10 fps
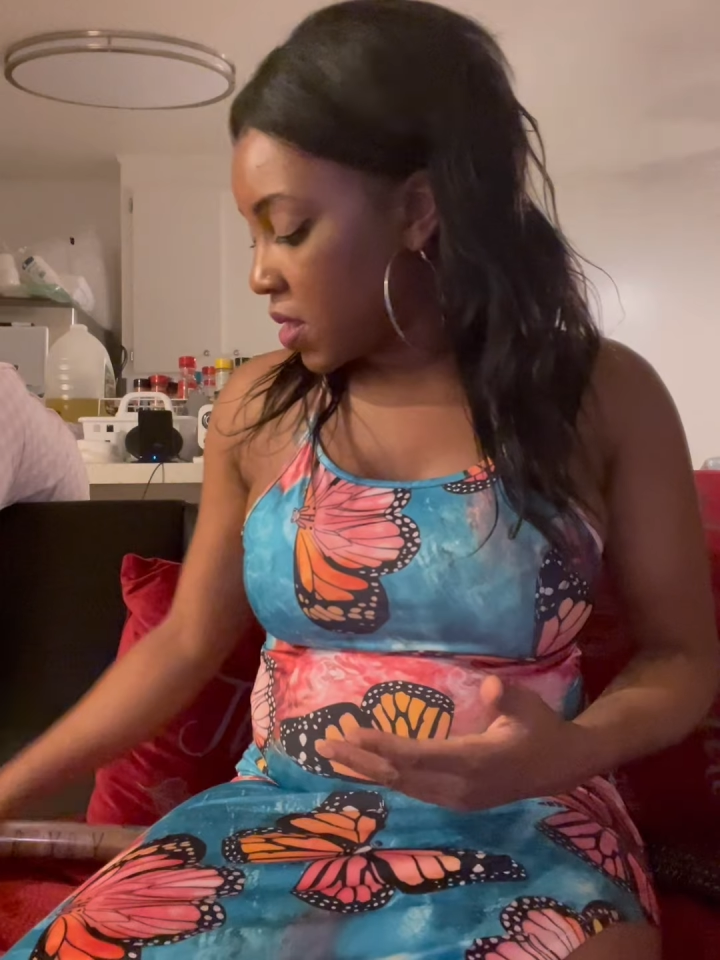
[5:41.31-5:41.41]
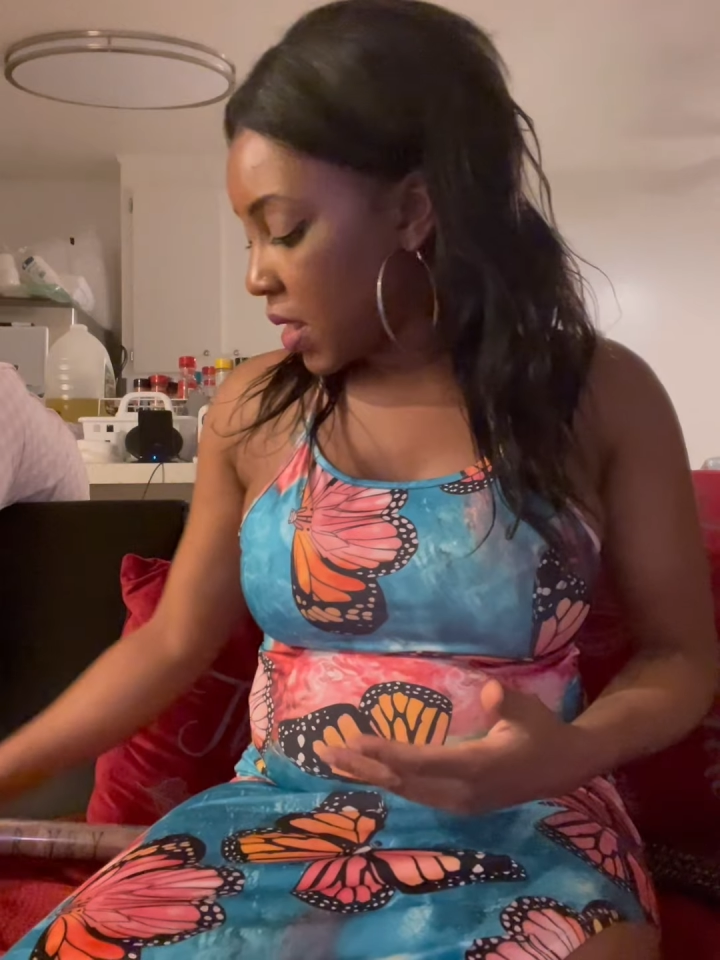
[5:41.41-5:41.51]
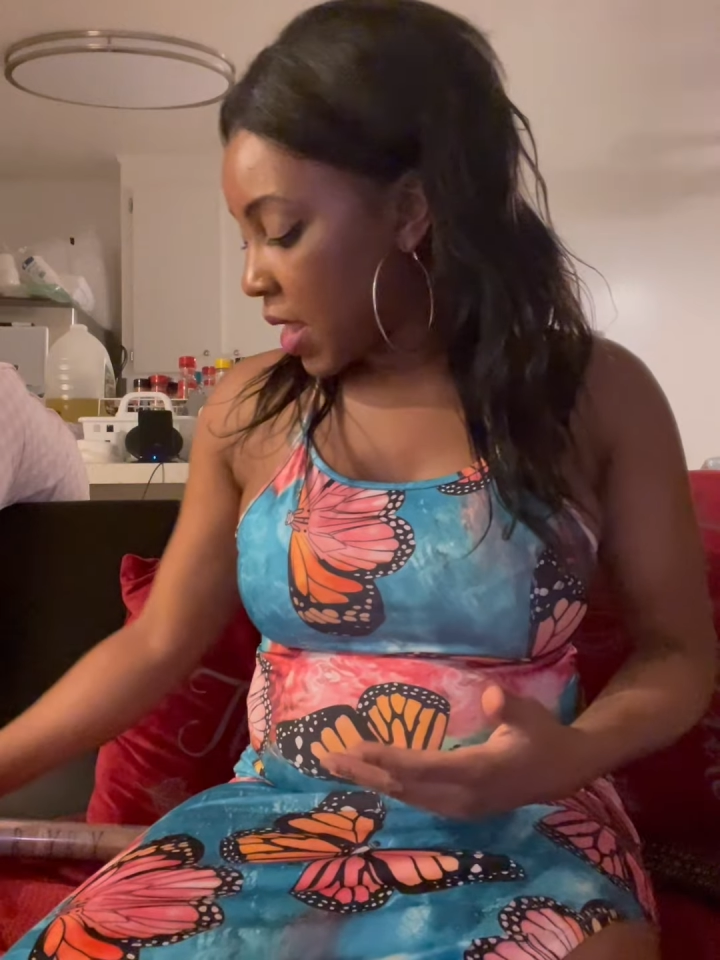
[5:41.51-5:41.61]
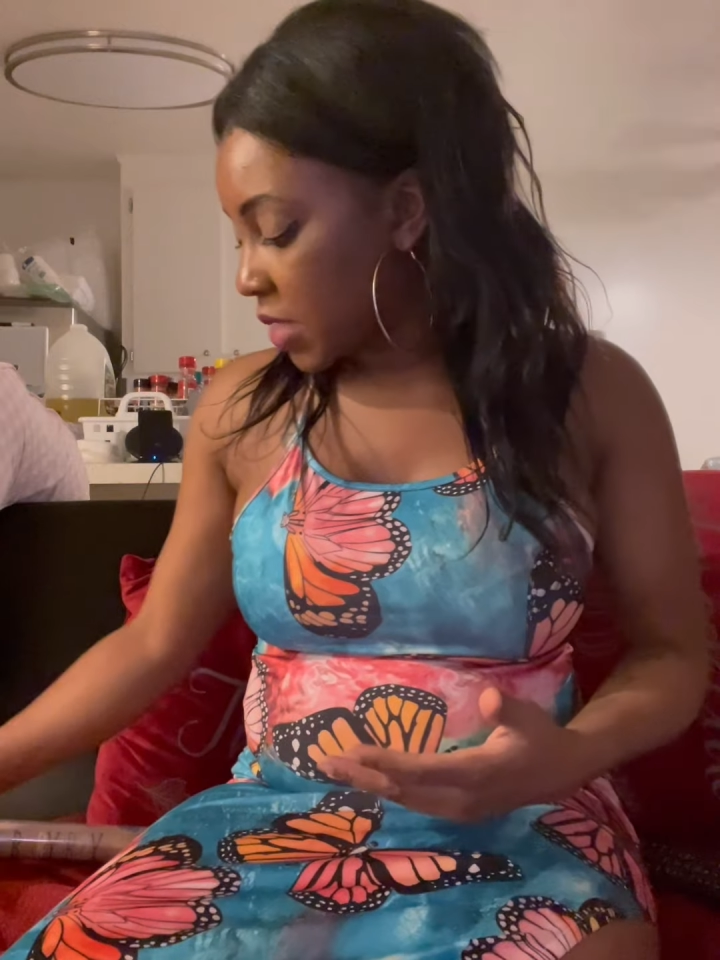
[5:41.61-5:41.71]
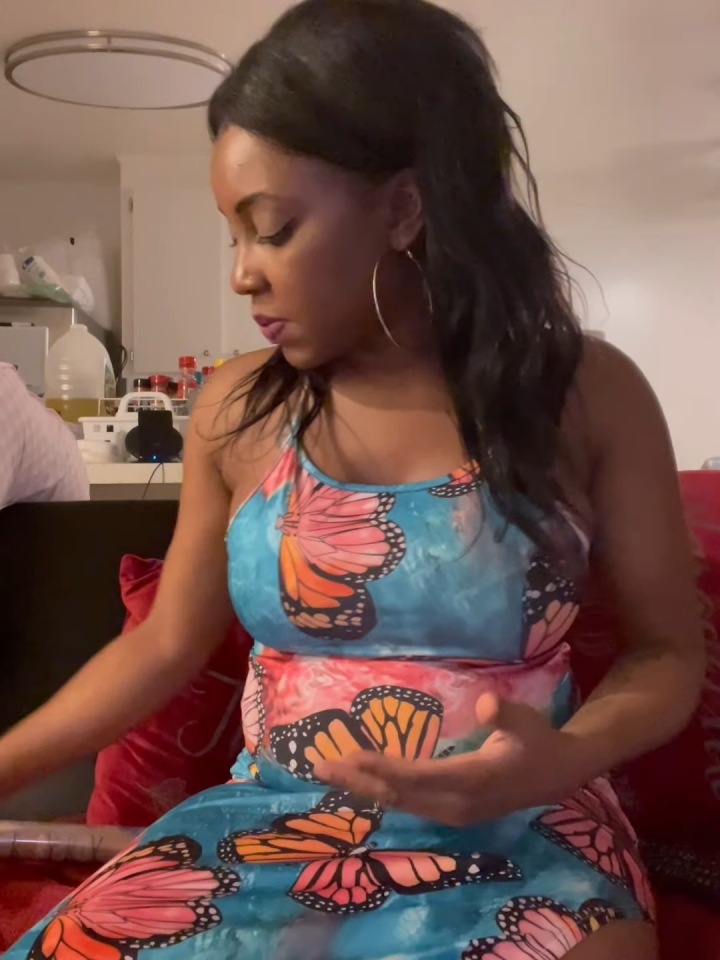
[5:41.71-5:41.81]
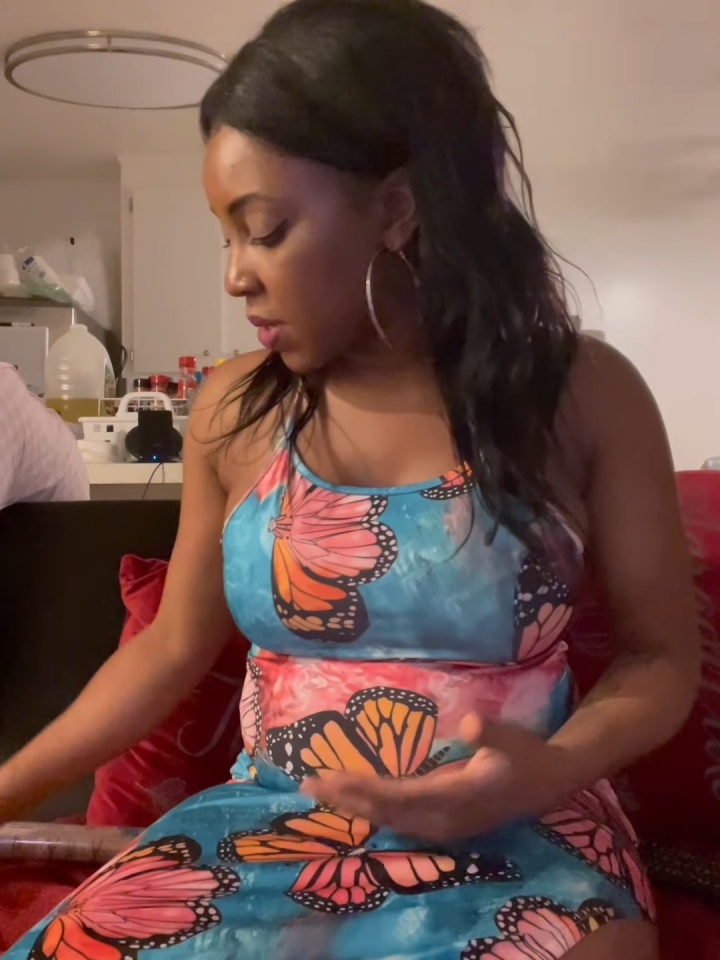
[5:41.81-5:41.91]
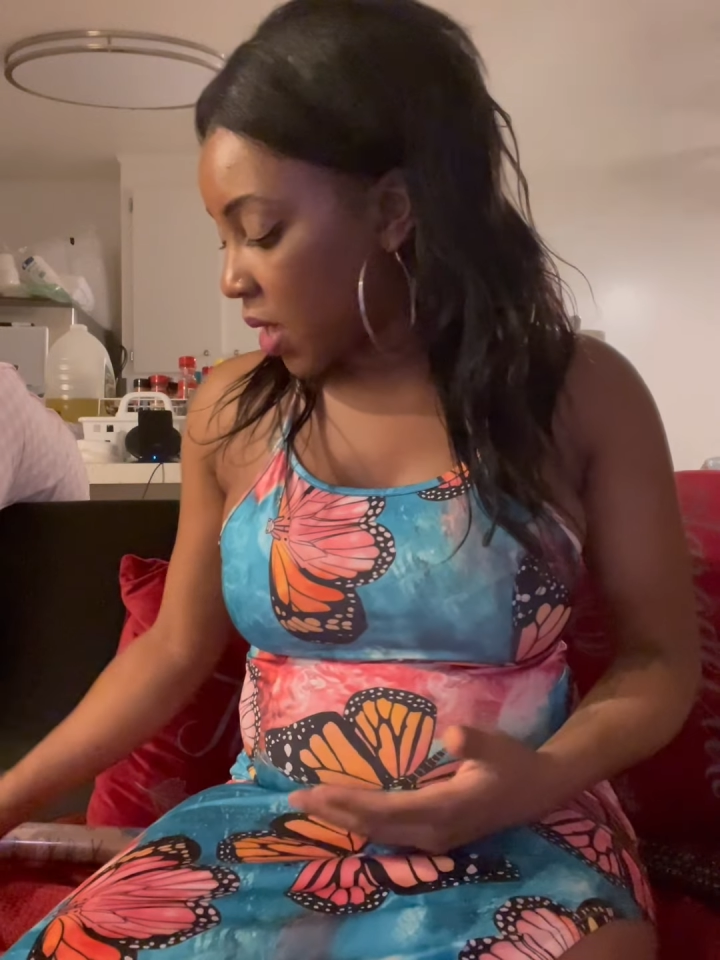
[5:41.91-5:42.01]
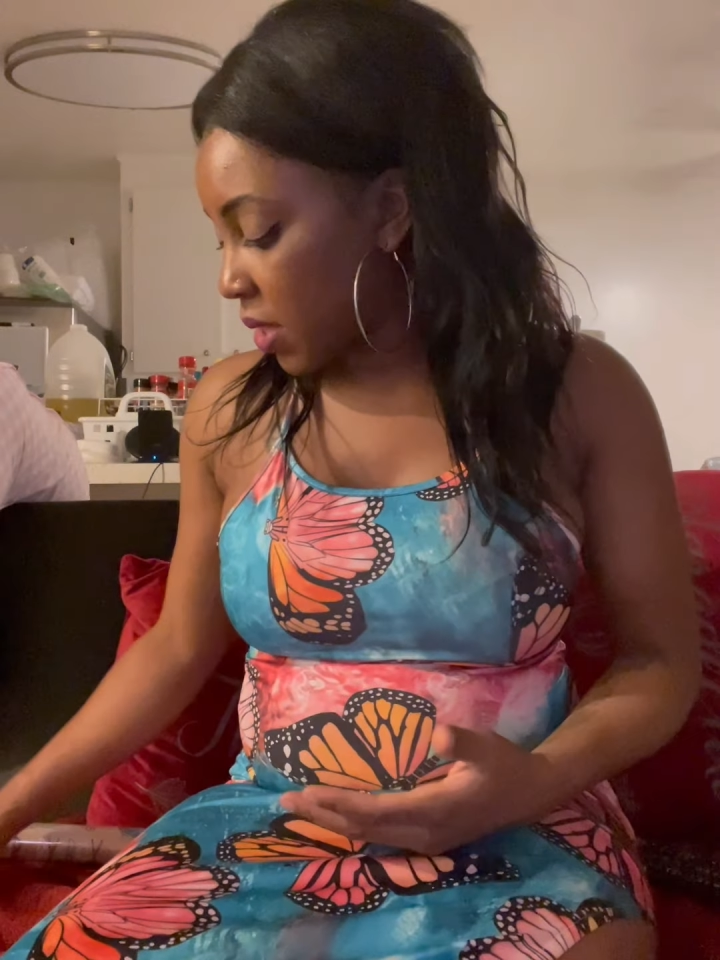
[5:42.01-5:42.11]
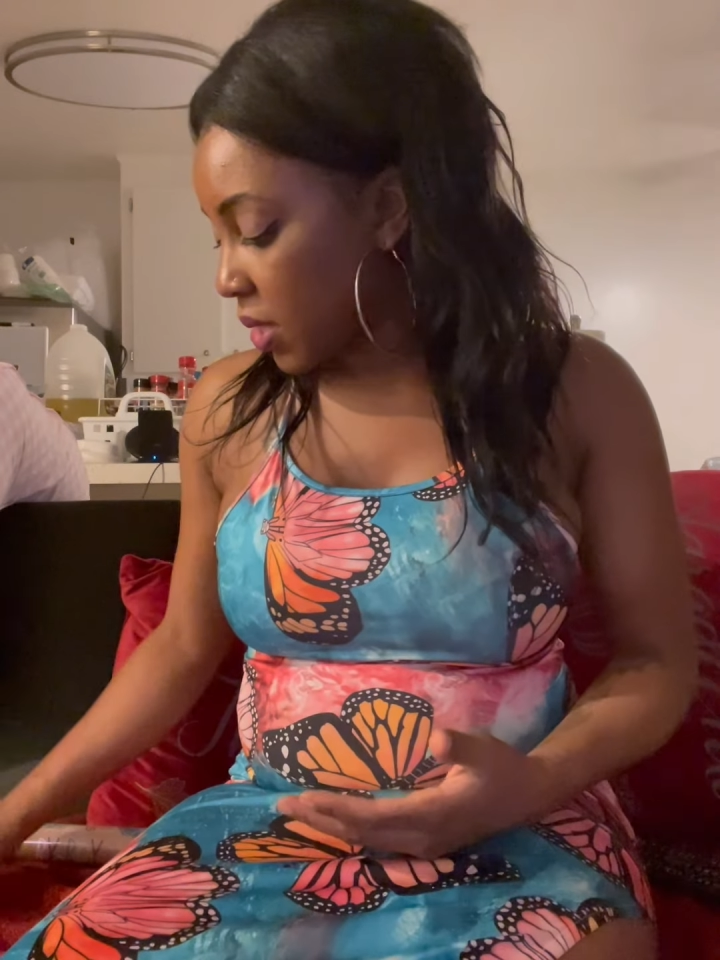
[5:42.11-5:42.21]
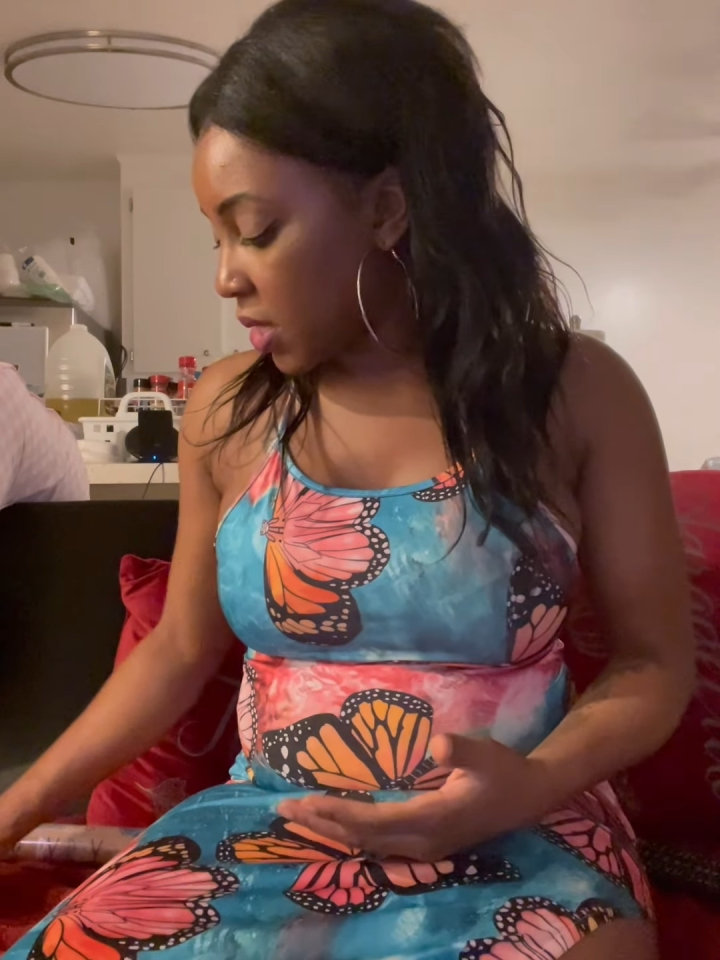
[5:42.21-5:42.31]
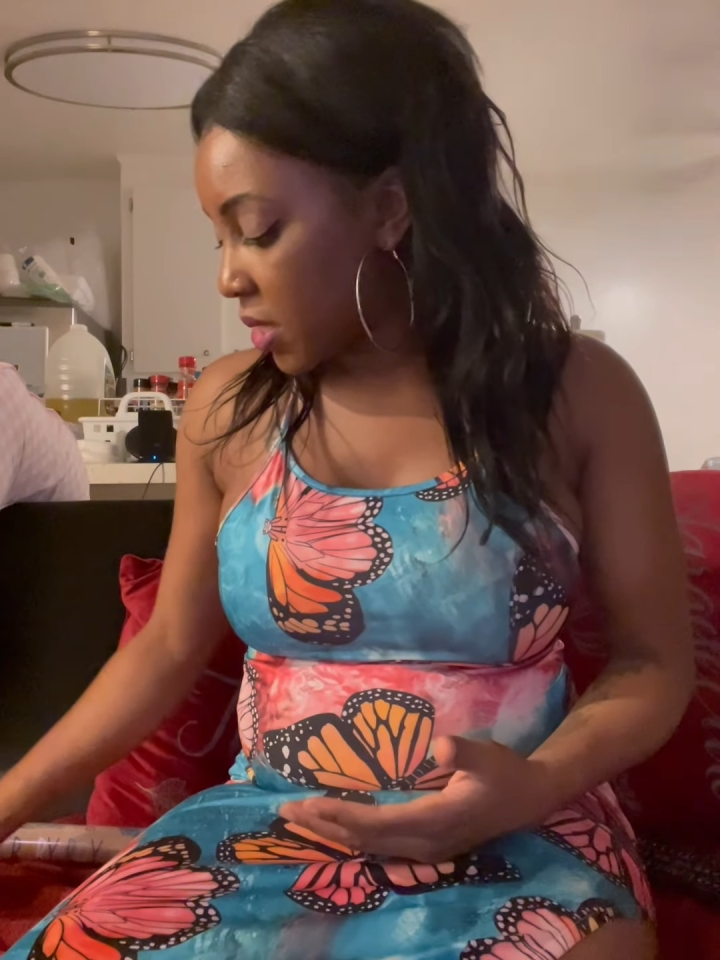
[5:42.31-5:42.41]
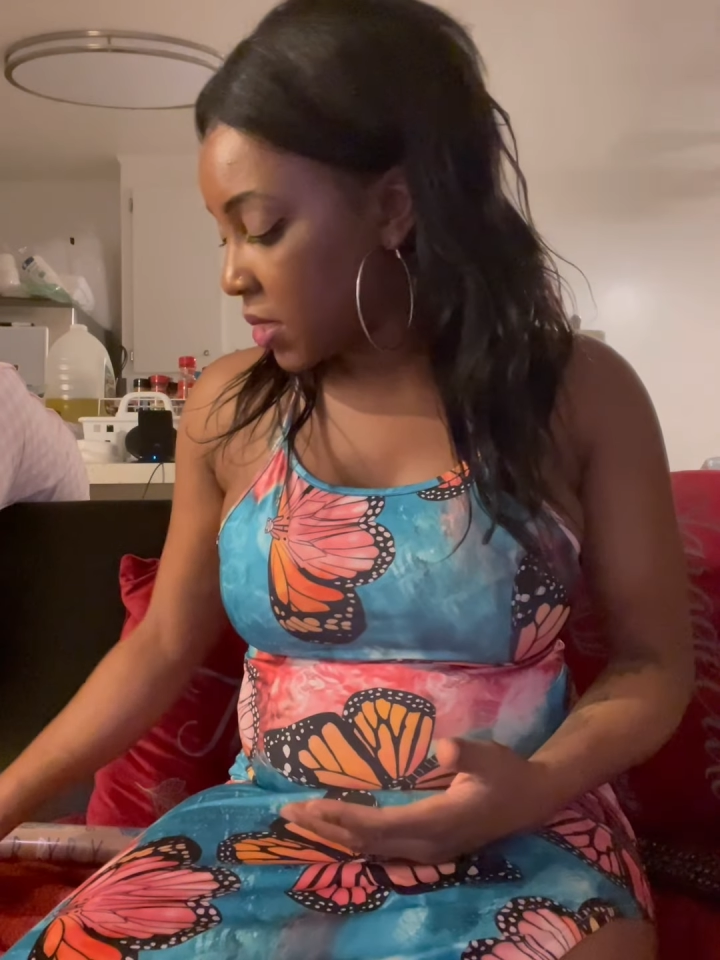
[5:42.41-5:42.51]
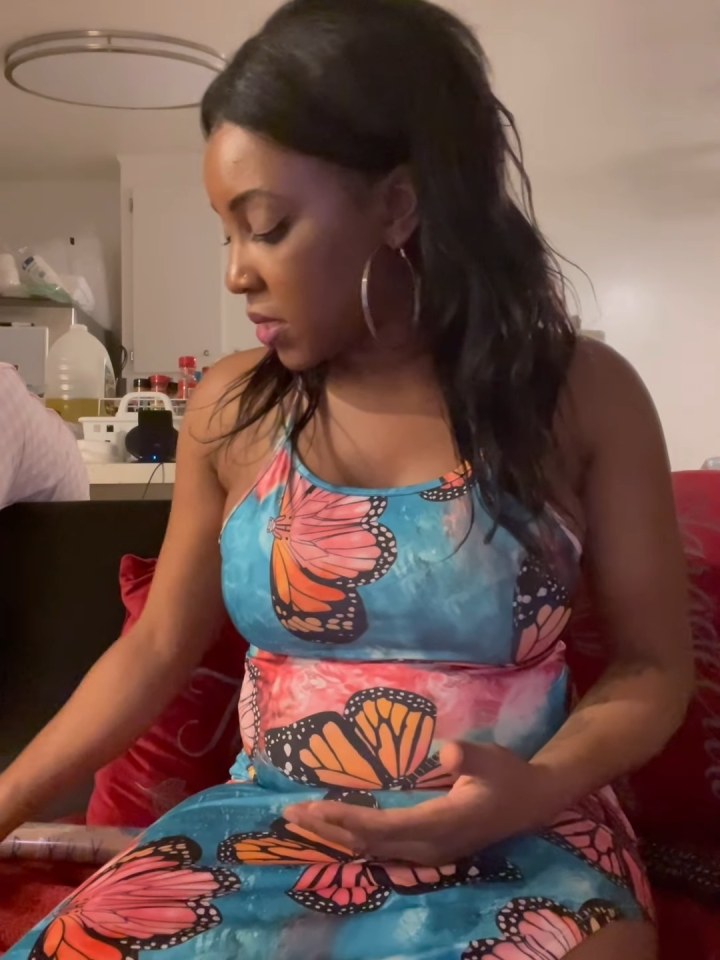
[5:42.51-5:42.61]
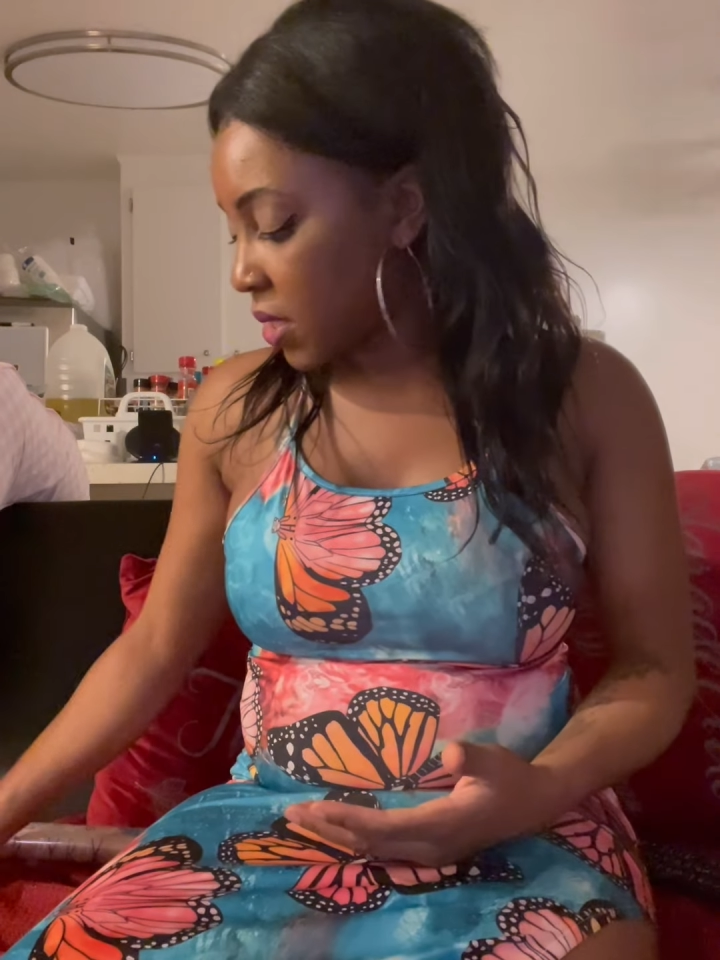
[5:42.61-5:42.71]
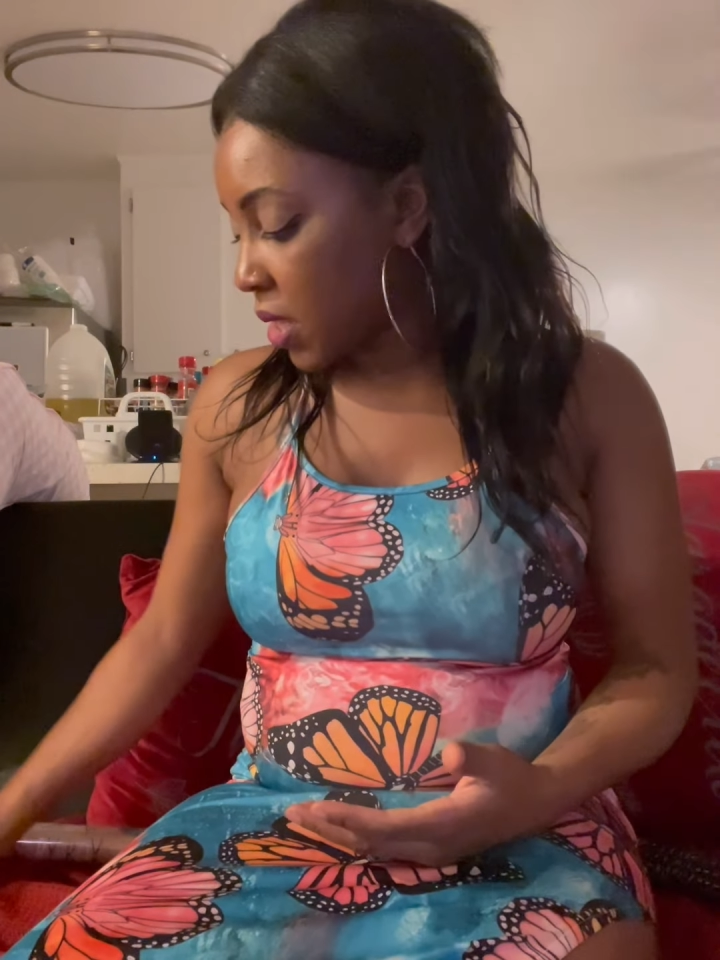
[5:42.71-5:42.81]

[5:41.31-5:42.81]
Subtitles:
last but not least,